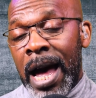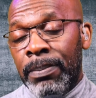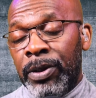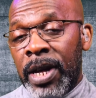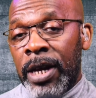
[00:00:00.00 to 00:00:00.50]

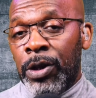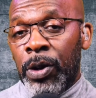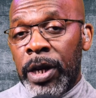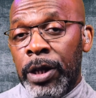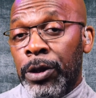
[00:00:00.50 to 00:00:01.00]
apps that you
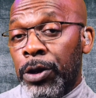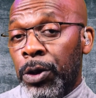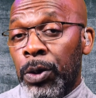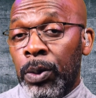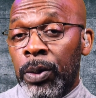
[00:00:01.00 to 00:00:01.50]
can
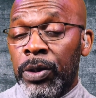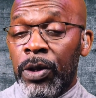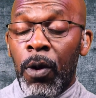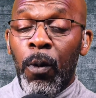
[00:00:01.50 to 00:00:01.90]
use